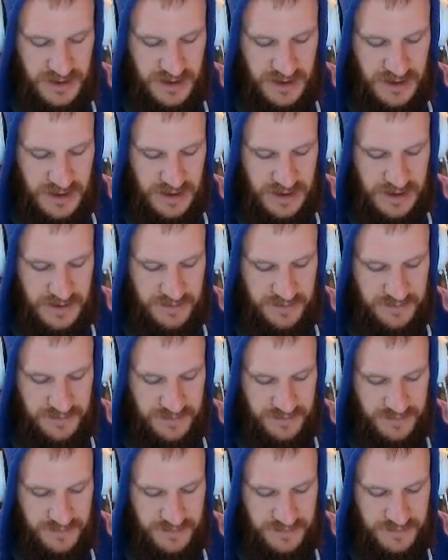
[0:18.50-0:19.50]
um,
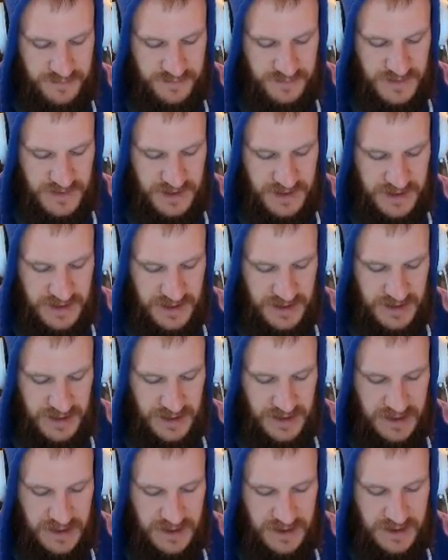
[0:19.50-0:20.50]

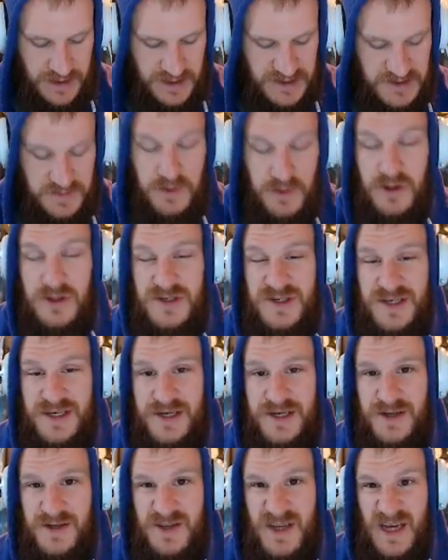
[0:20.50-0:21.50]
the Explorers
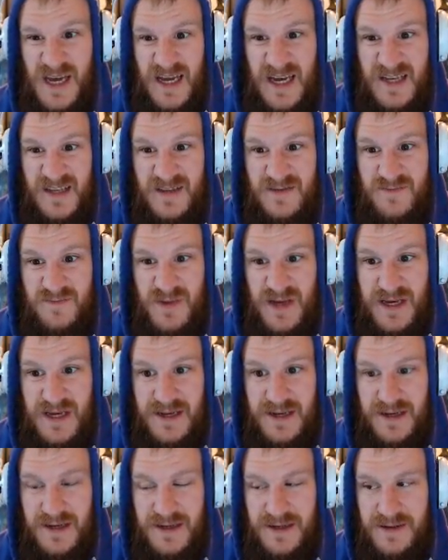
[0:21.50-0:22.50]
Guild had
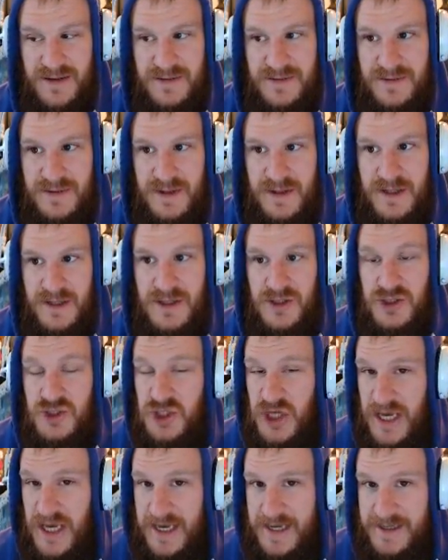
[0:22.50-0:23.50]
been
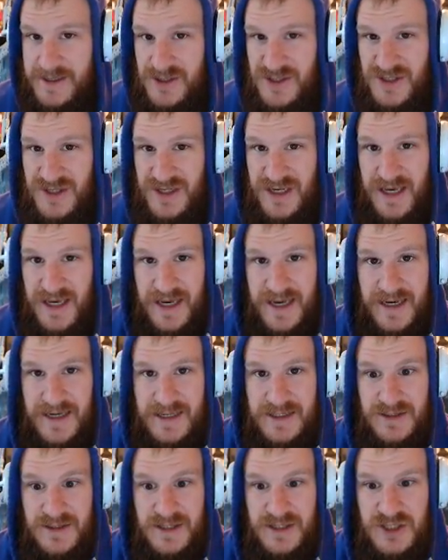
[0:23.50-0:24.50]
changed,
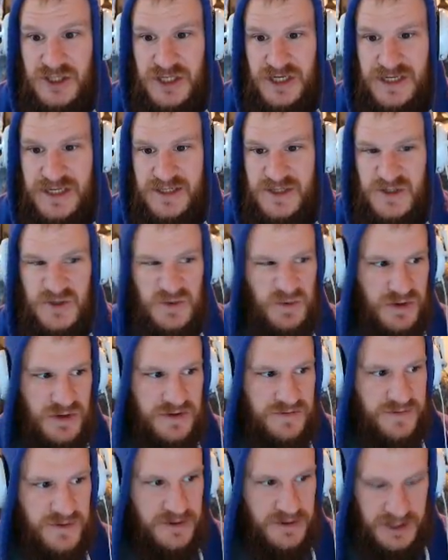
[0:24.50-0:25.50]
and the changes
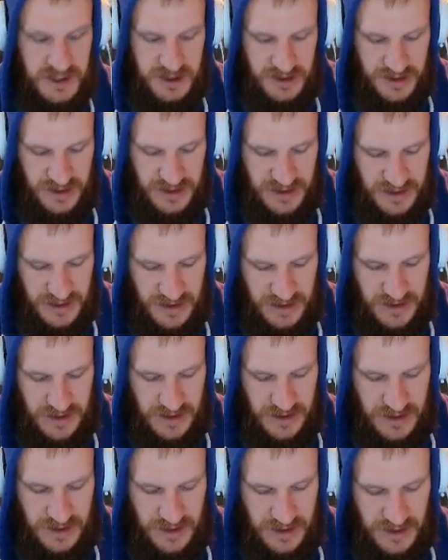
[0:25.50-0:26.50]
weren't very good.
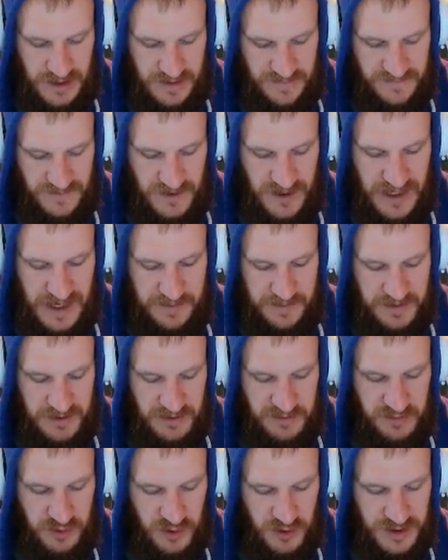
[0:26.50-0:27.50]
Uh, very happy to
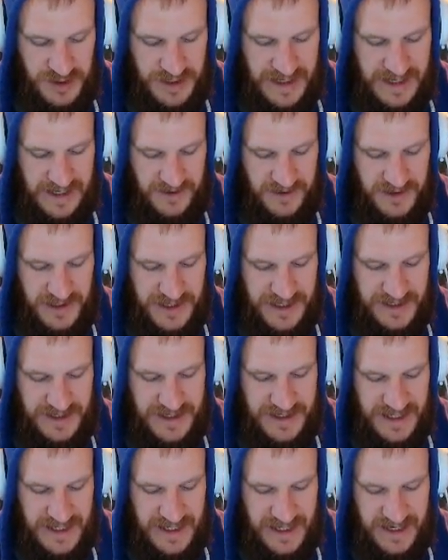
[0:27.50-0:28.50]
report now that
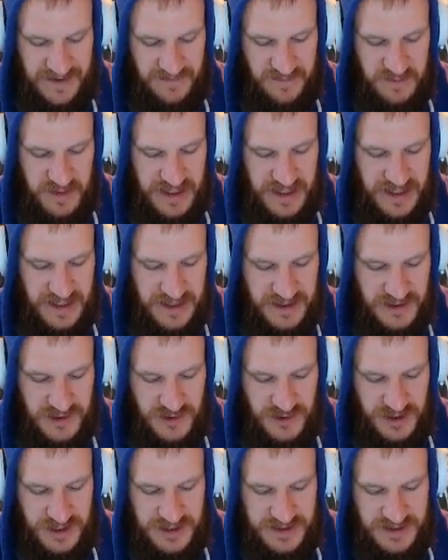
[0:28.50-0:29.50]
they have been
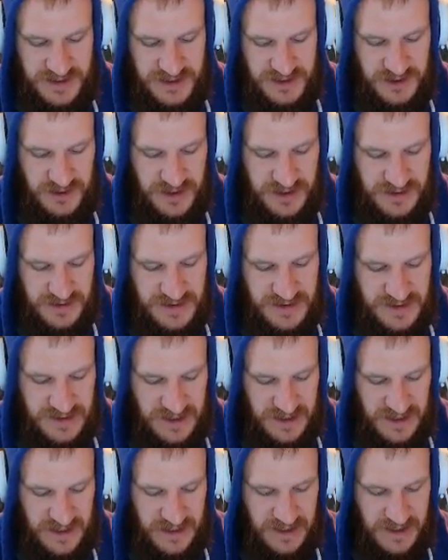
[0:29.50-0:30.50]
increased. As you can
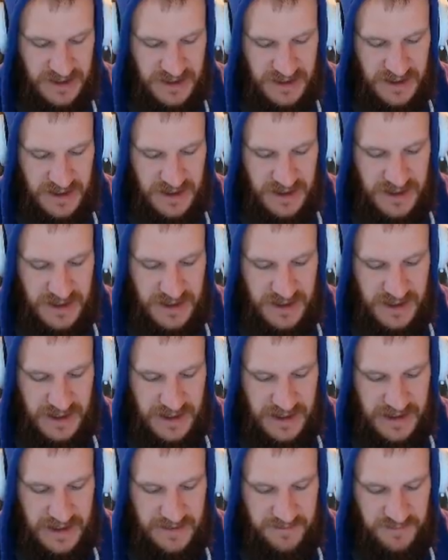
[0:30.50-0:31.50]
see,
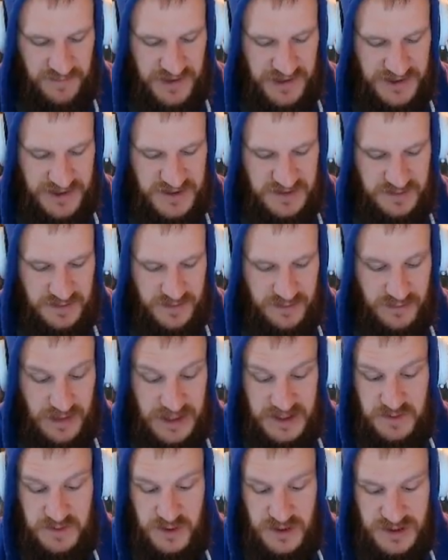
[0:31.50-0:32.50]
um, there's
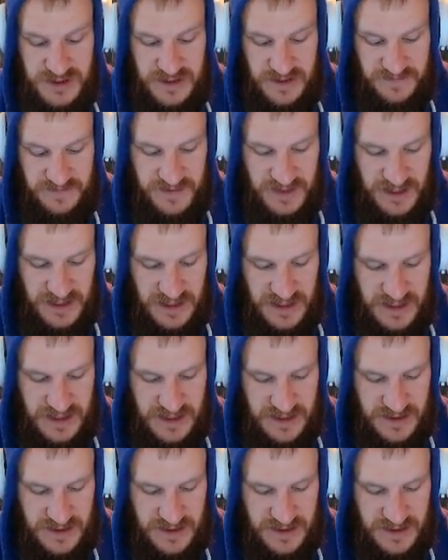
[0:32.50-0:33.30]
much more stuff in here.